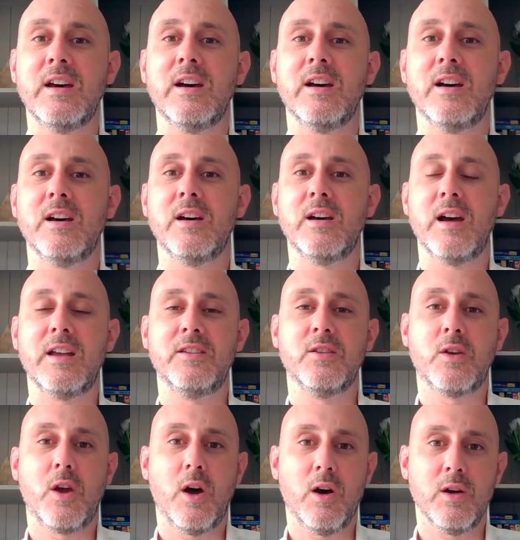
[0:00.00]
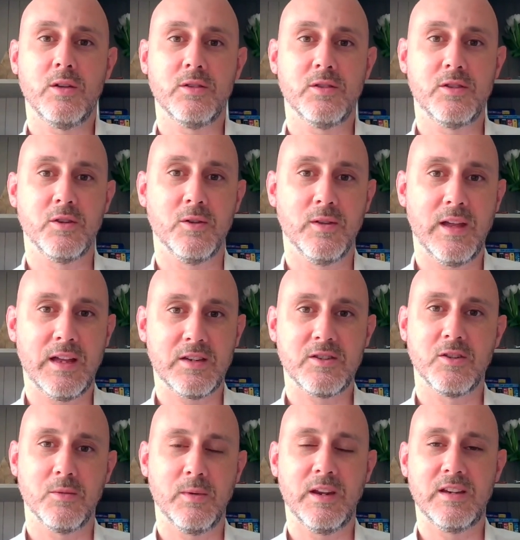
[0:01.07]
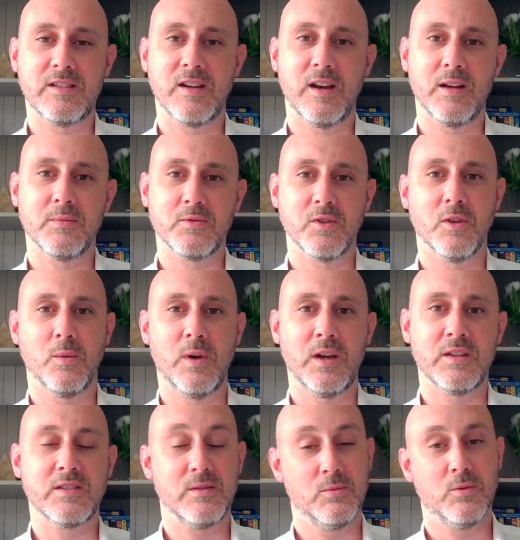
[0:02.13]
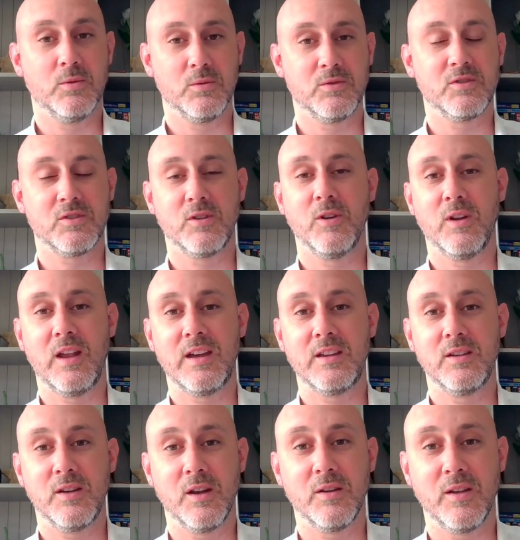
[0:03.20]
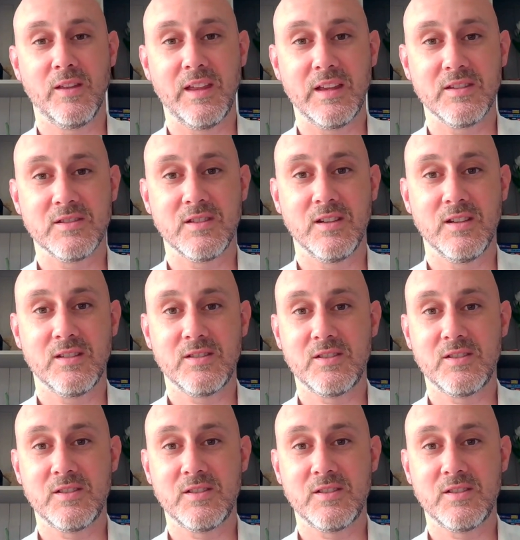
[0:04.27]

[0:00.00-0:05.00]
And you can't do that too many times, otherwise it will just look like you don't know the answer